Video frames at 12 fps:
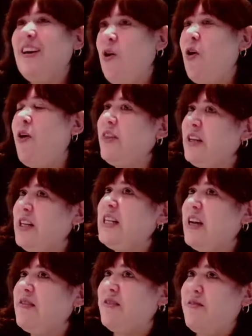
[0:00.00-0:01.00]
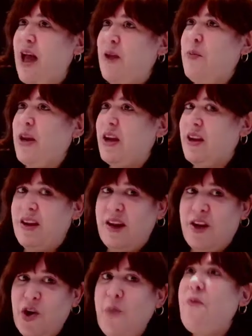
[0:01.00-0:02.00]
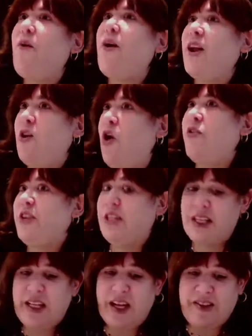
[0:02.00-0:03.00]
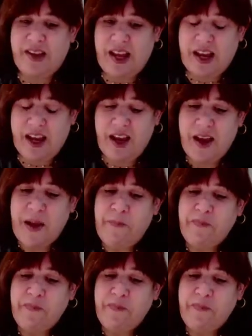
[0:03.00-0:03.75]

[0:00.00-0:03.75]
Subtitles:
all the details of it, and we can enumerate all the details in it.